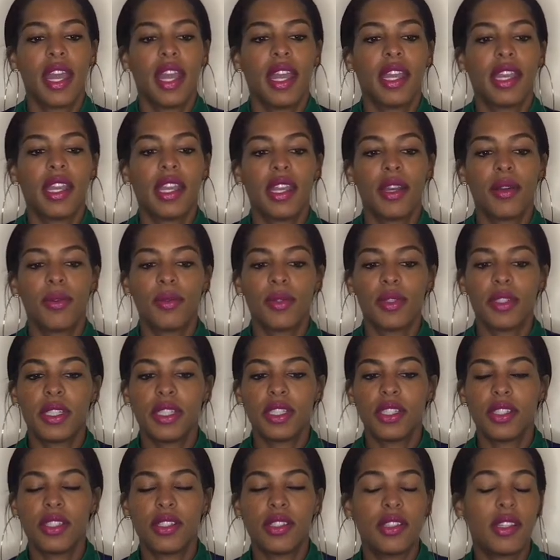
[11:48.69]
it
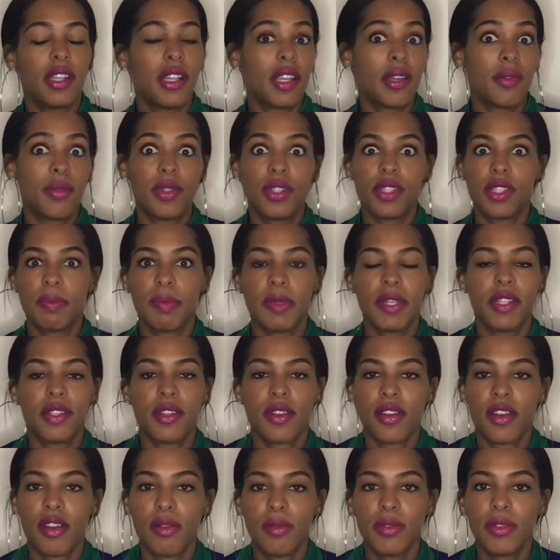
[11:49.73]
would just be
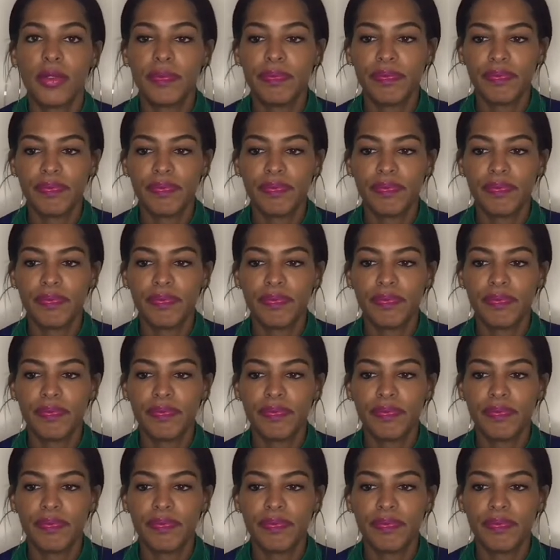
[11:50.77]
terrible.